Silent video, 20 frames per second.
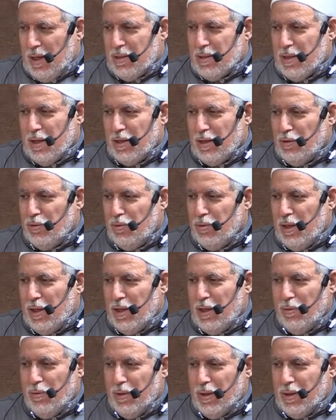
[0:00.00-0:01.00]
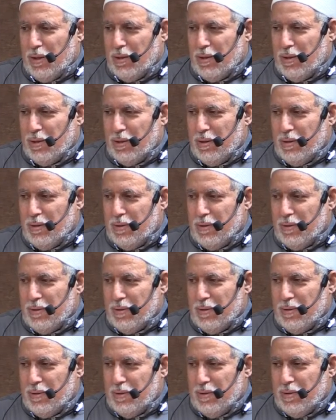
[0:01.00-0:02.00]
as I do anywhere.
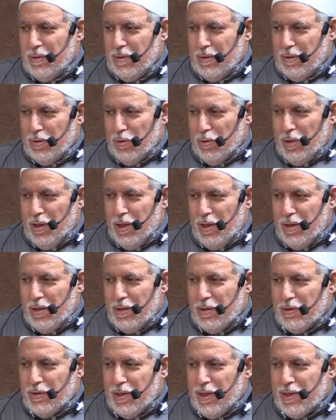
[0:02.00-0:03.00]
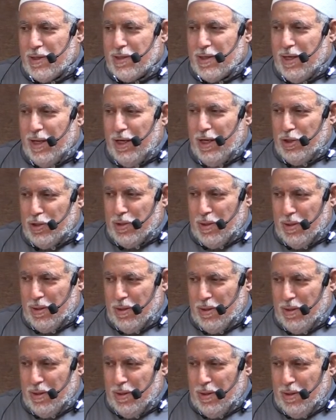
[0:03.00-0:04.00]
So her
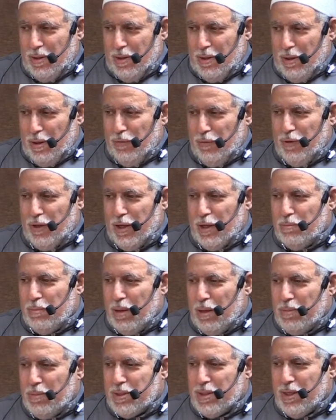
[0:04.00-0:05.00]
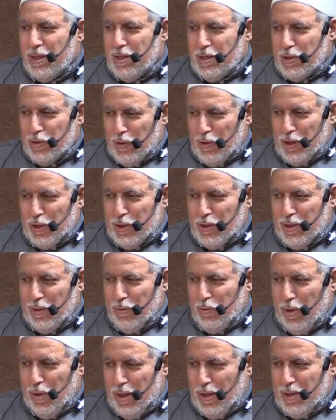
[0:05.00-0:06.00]
translation of her mom's
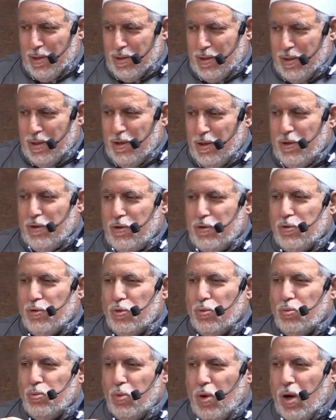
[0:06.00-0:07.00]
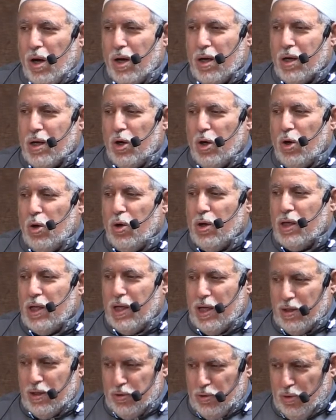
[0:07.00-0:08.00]
instruction was to walk
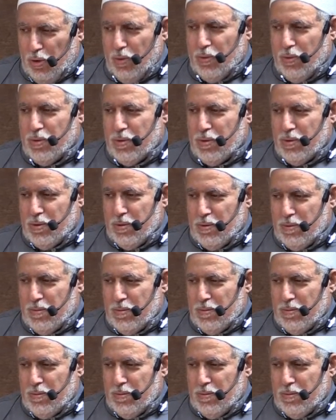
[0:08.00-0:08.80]
on her toes.